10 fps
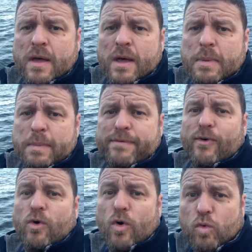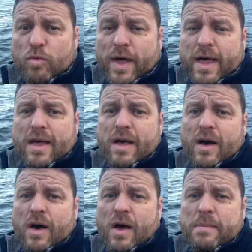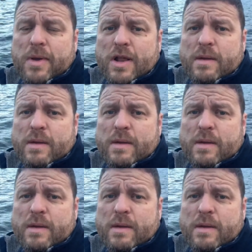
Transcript: But before all that, I'm going to